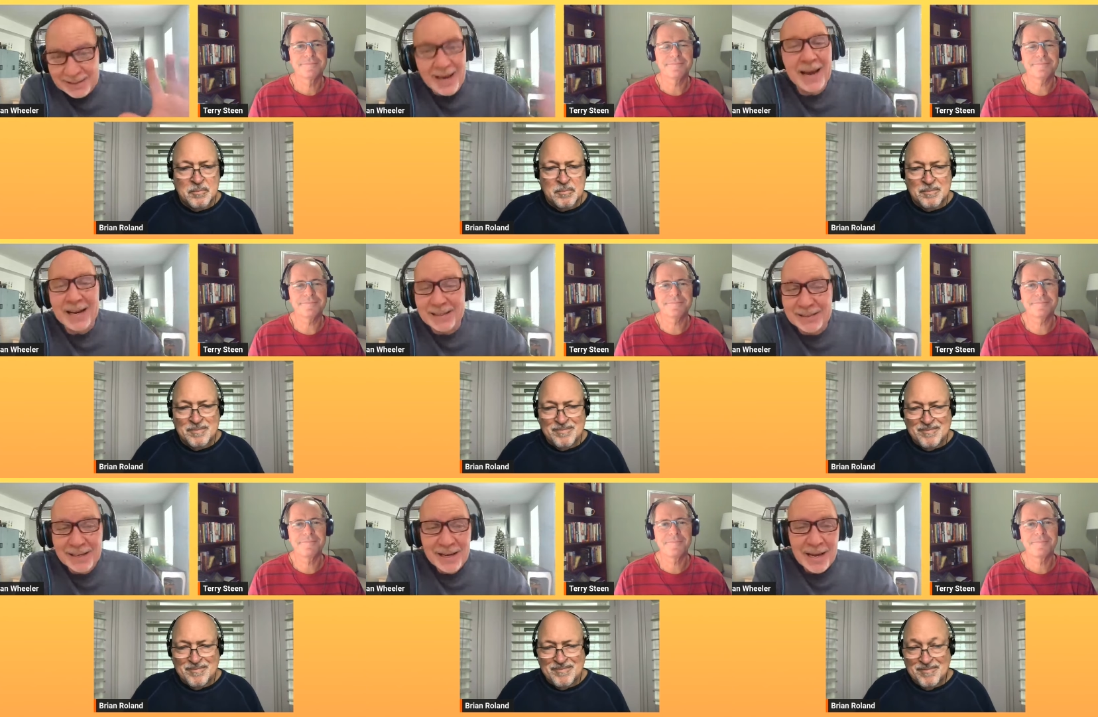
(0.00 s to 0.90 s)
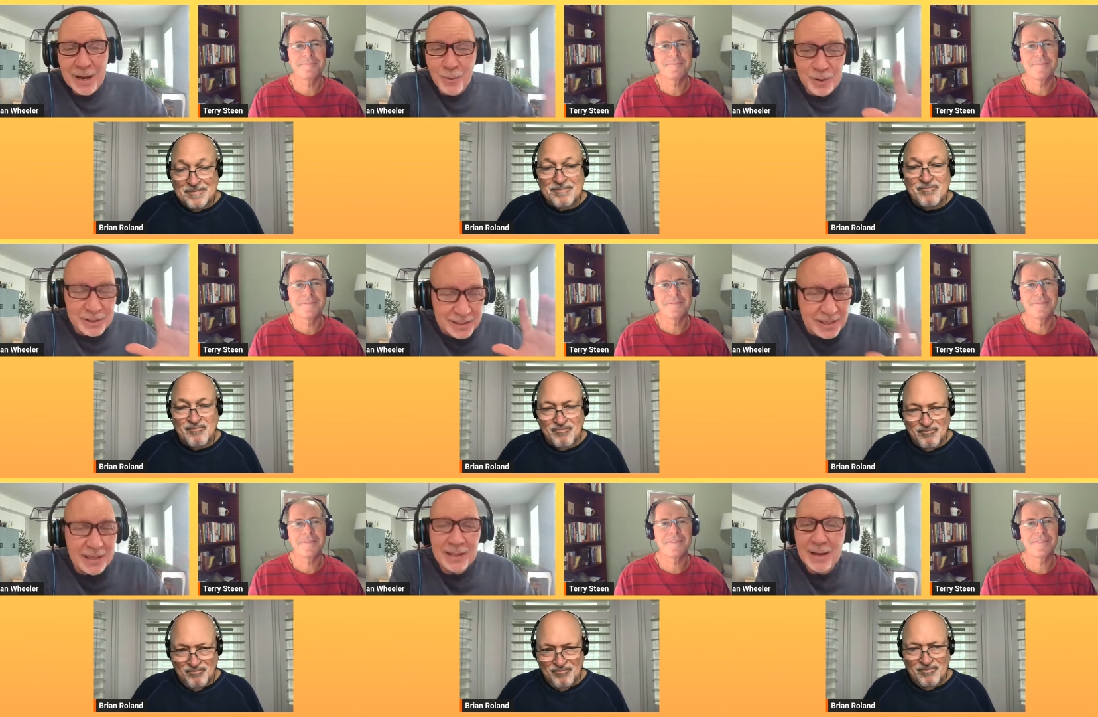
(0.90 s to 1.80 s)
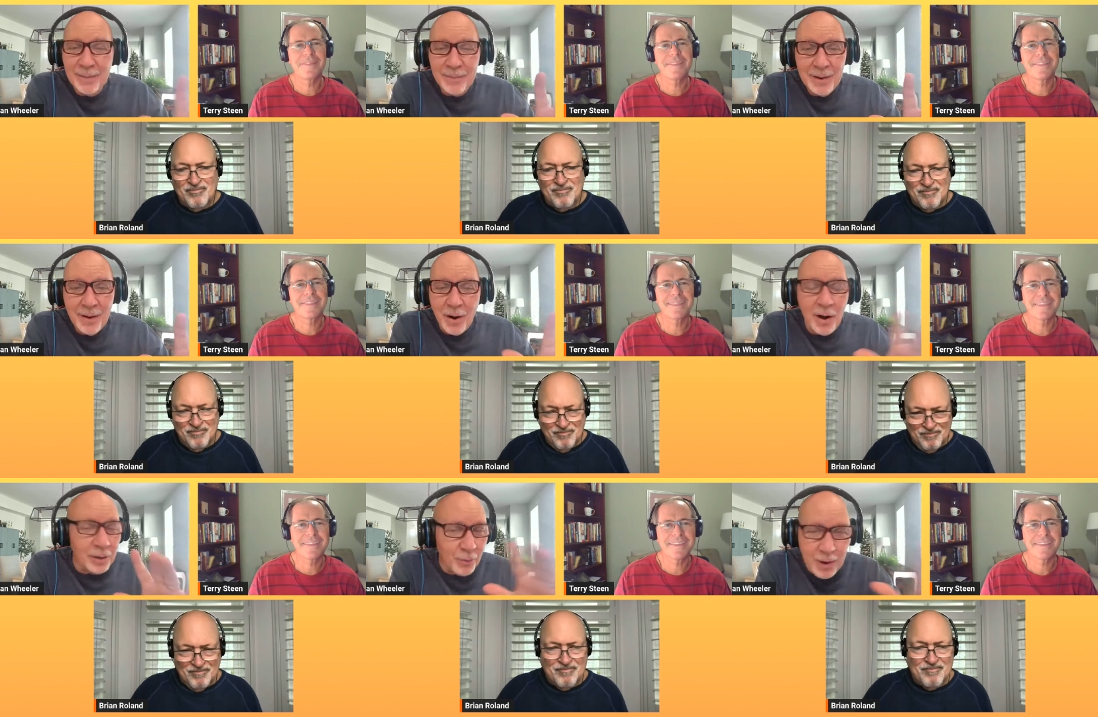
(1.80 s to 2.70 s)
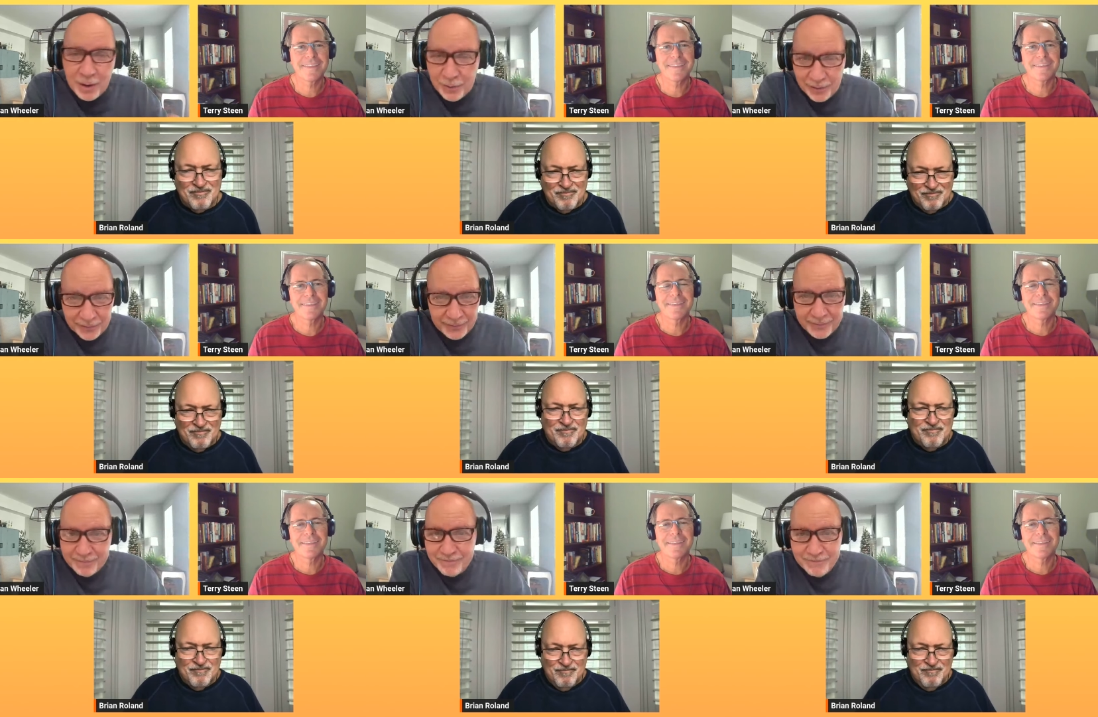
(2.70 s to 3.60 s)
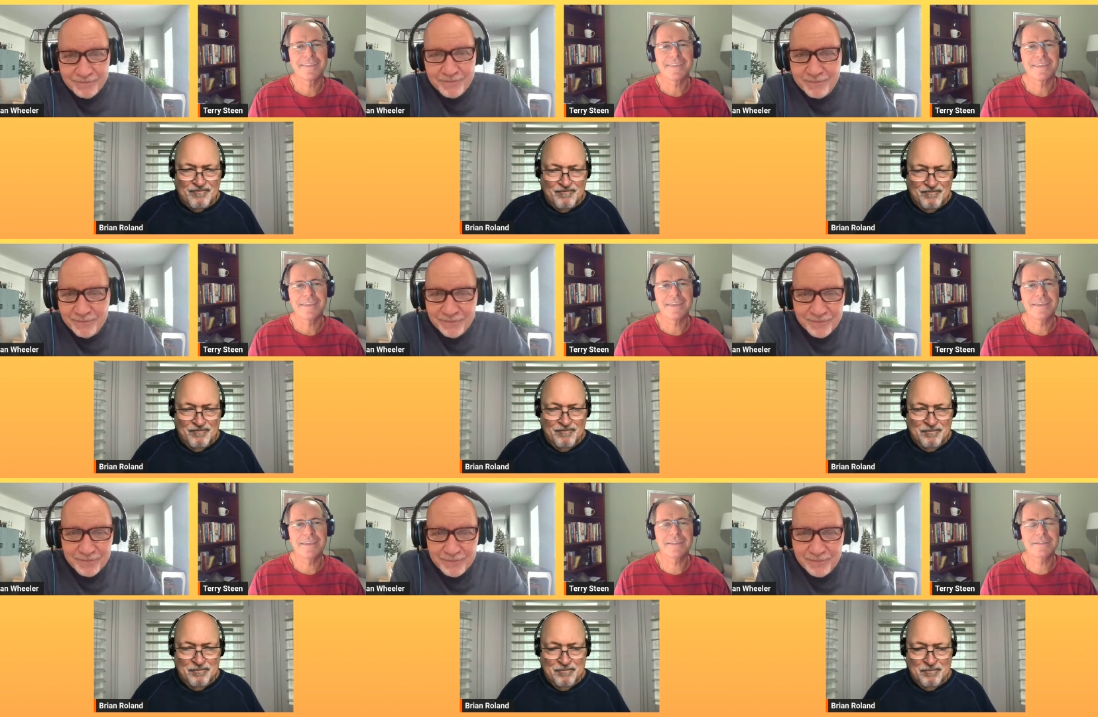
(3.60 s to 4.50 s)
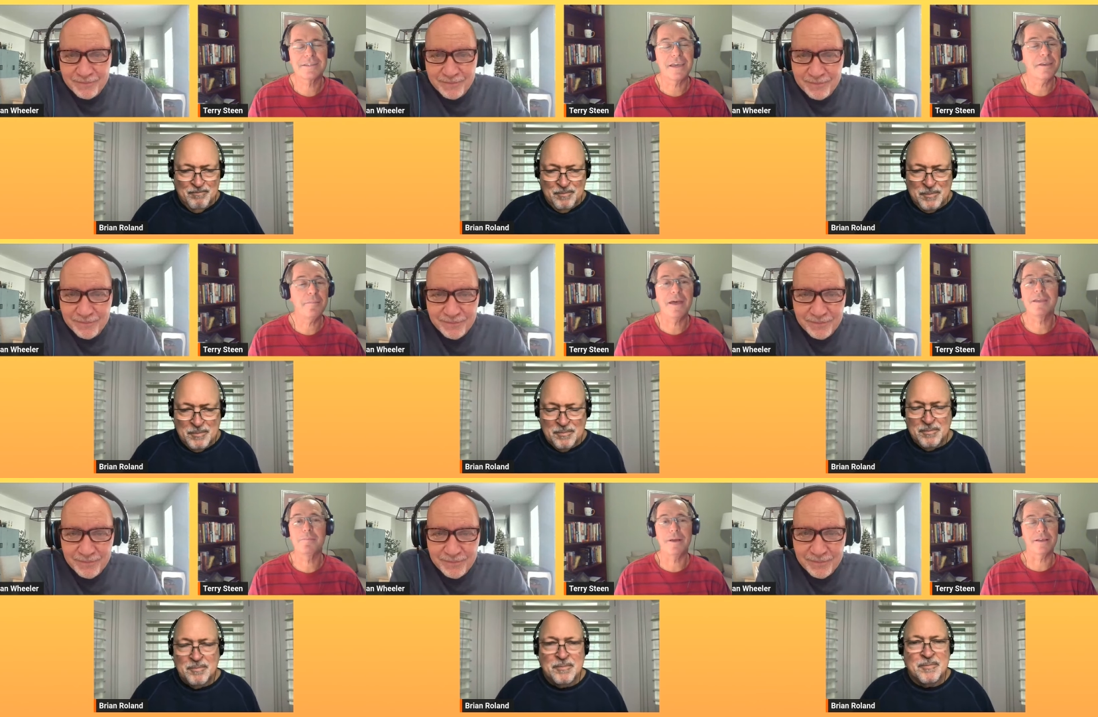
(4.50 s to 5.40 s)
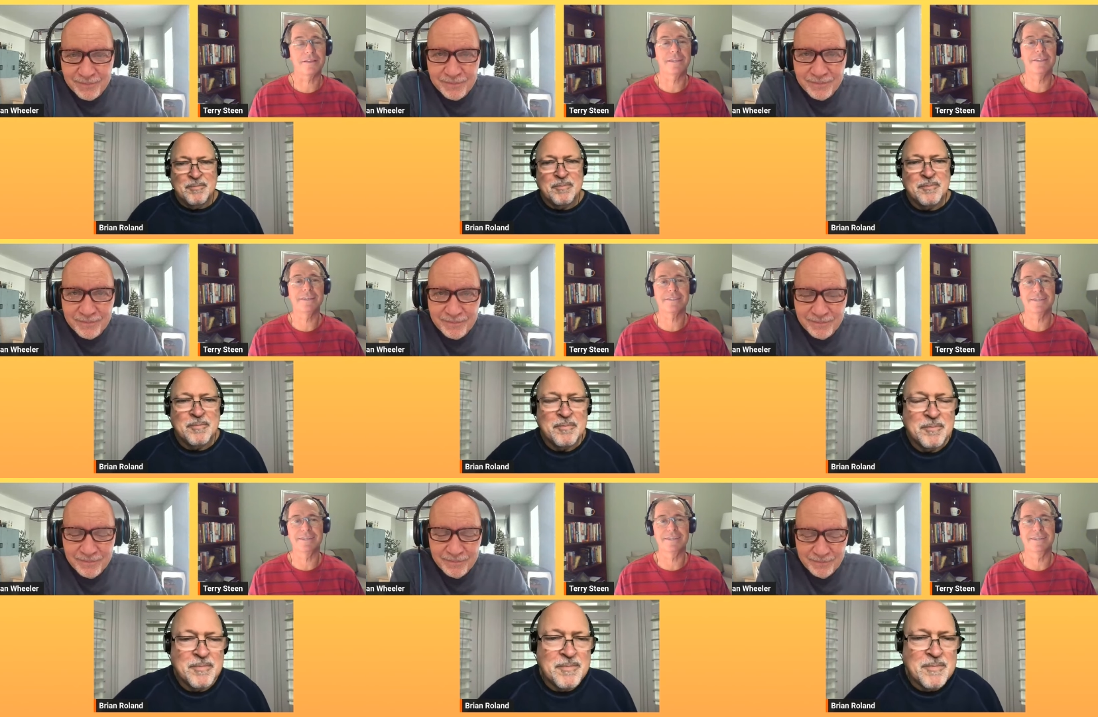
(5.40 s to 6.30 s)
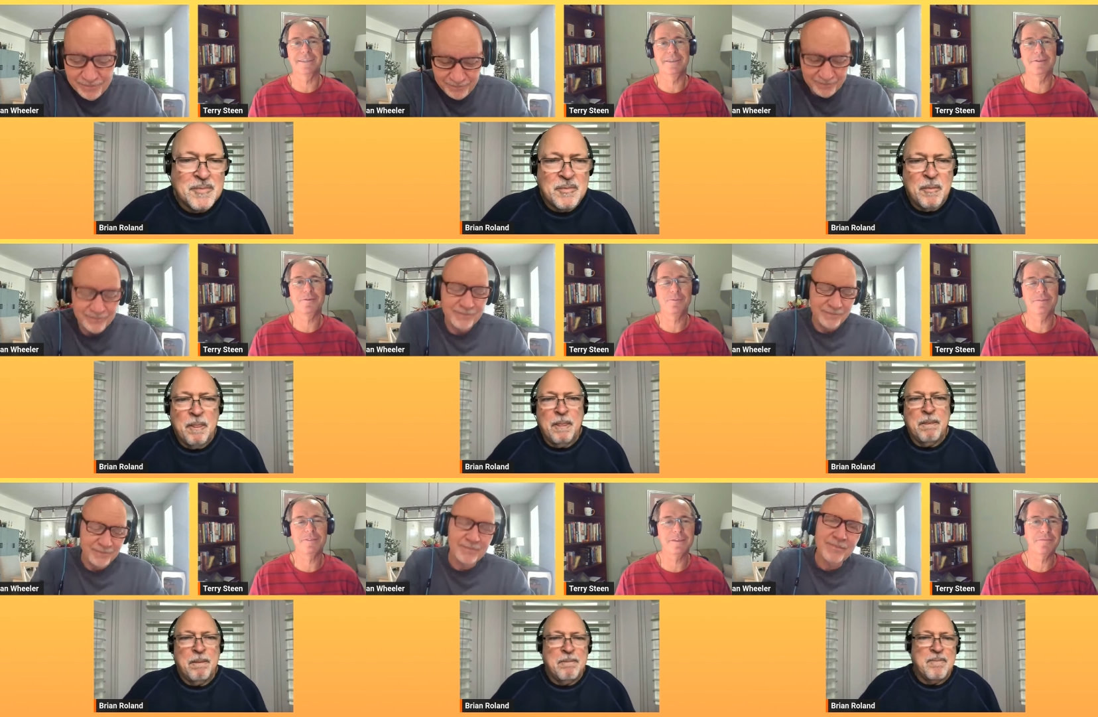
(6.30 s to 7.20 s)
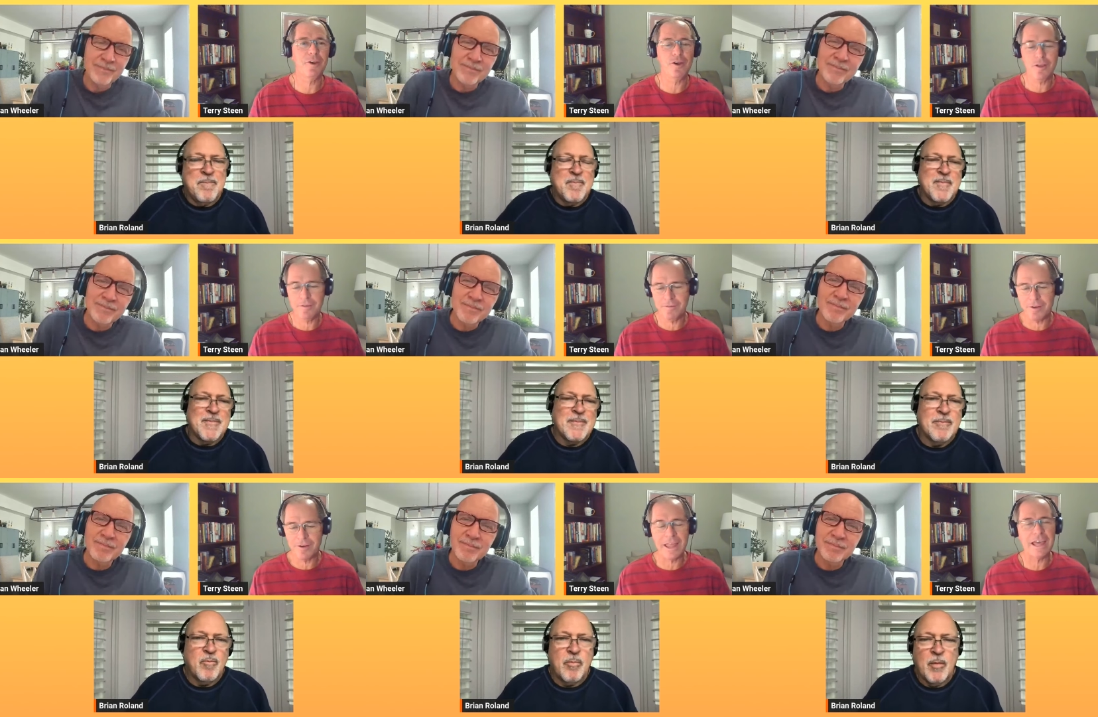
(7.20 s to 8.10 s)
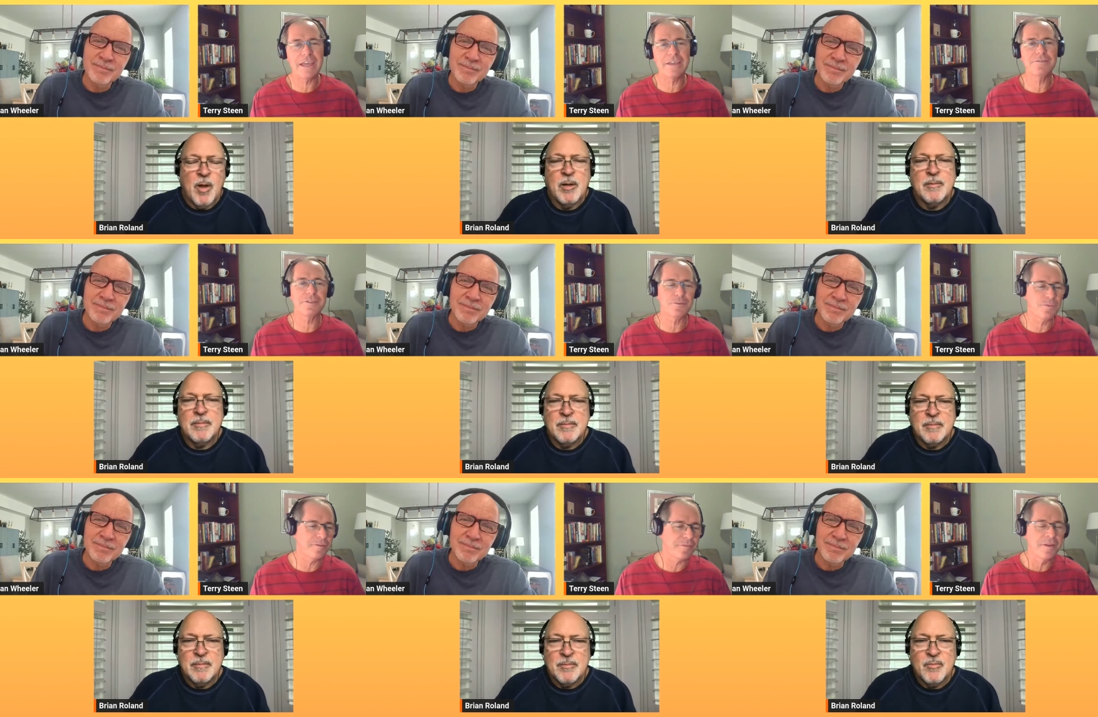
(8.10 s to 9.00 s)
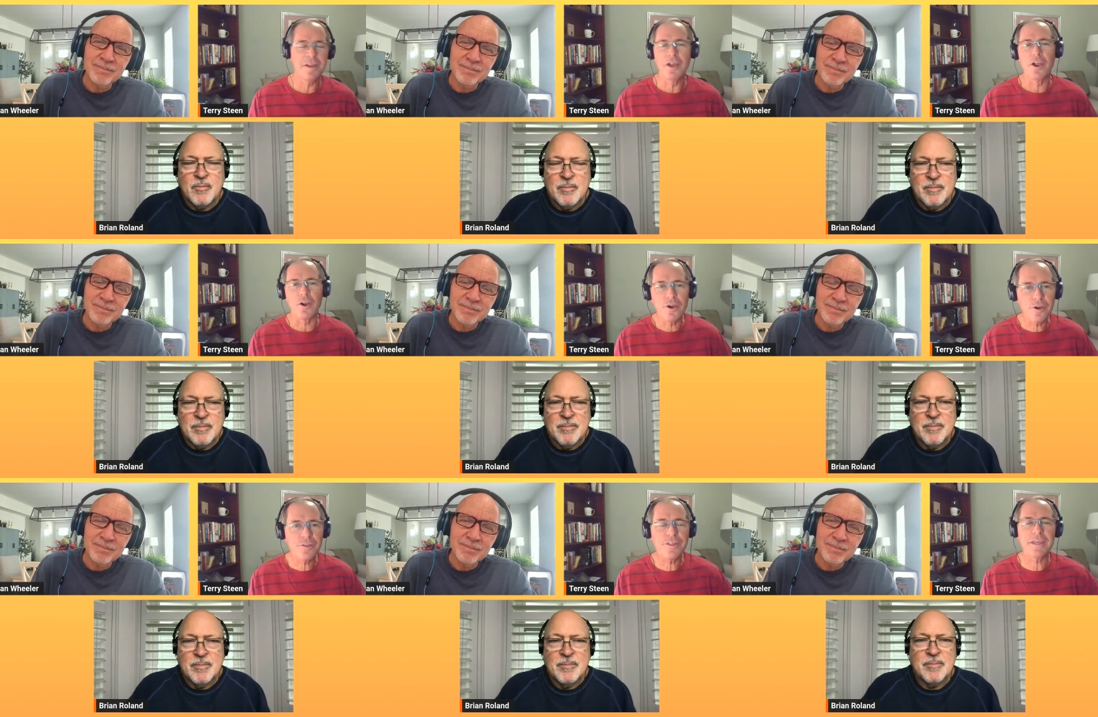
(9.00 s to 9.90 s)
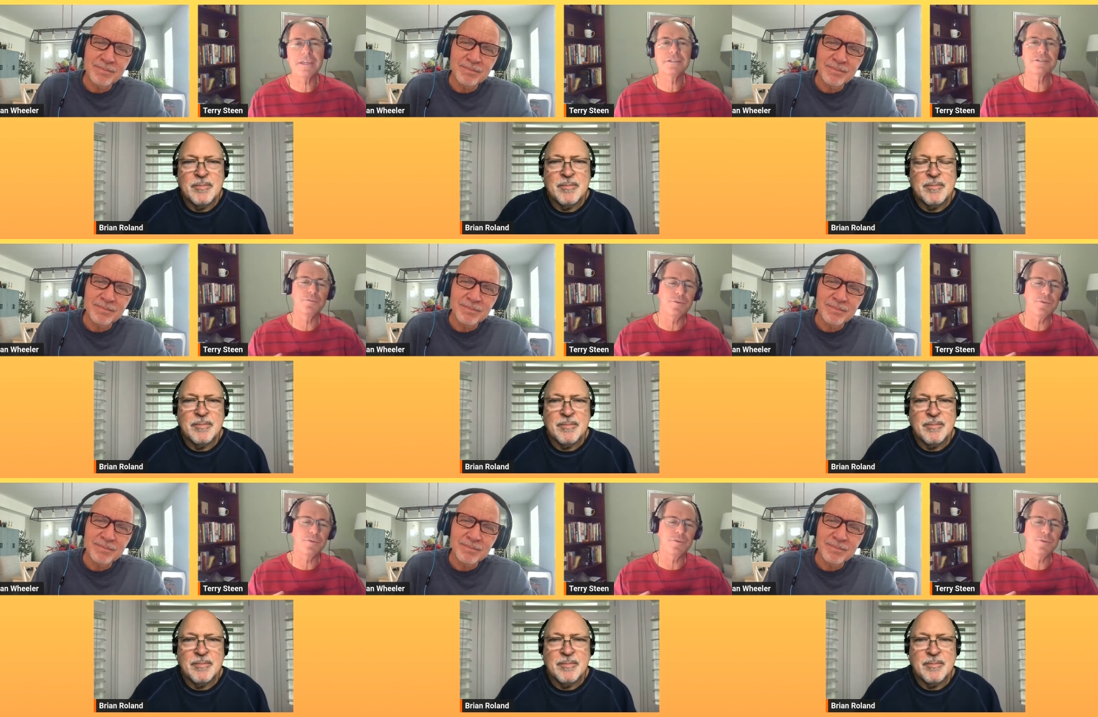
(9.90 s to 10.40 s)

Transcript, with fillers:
Speaker 1: signs, and we're seeing them all around us. Mm-hmm.
Speaker 2: It's kind of mind boggling, isn't it? You know, we've lived all of our lives and we've heard things